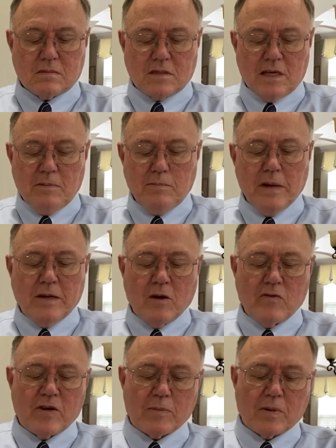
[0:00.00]
In
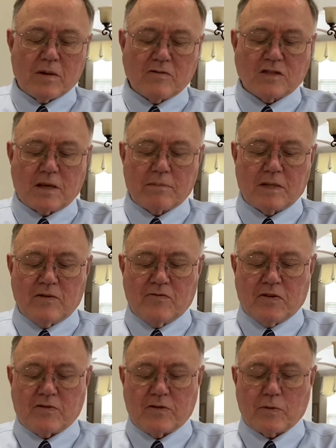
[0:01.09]
mid-November of
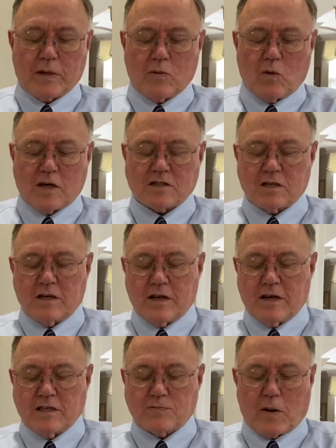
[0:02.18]
1753, Washington
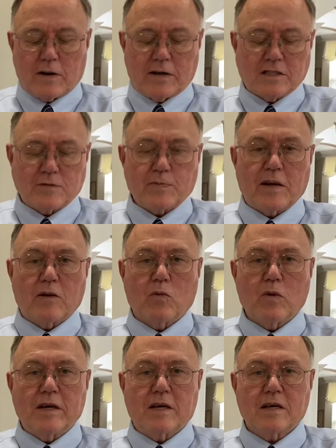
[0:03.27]
and his party spent a
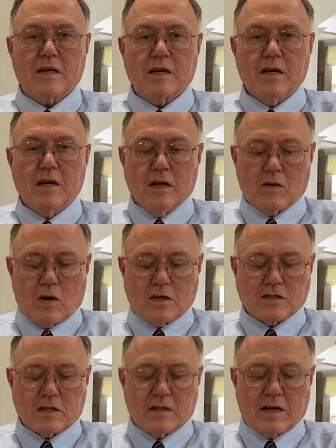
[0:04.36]
week
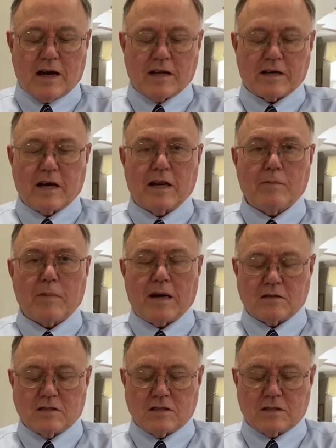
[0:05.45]
crossing the Allegheny
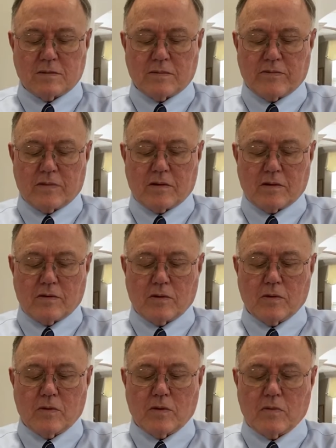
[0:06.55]
Mountains
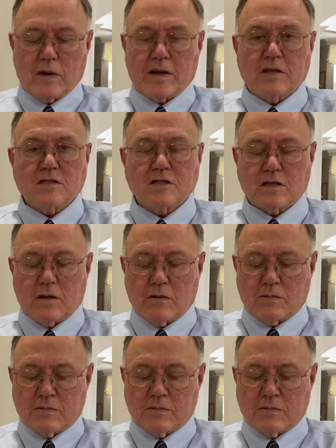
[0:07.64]
through rain and snow.